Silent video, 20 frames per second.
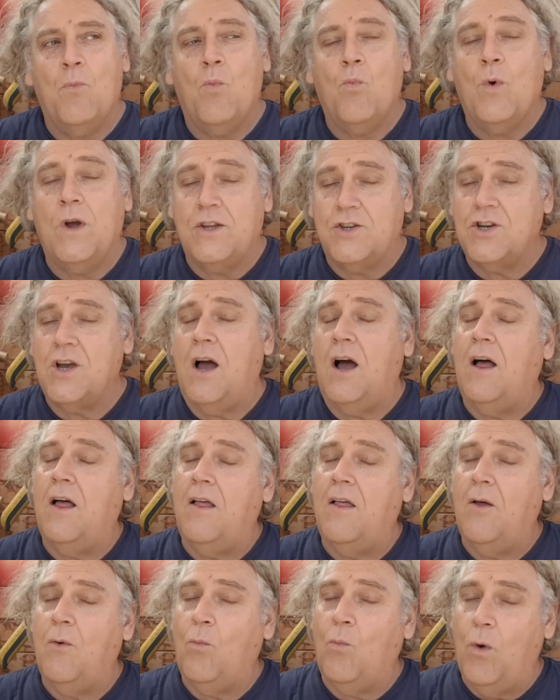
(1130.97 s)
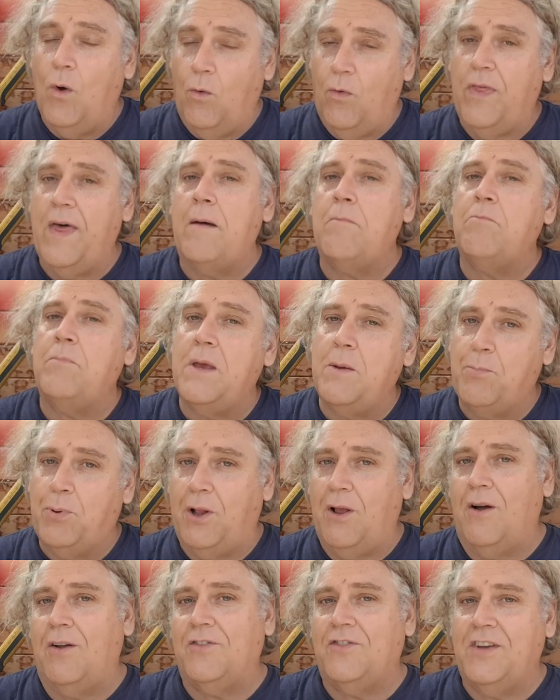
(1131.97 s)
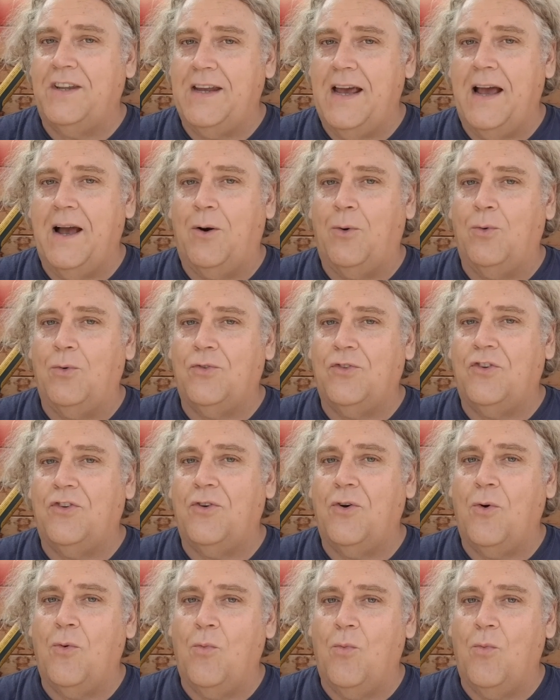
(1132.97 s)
which will then be planted out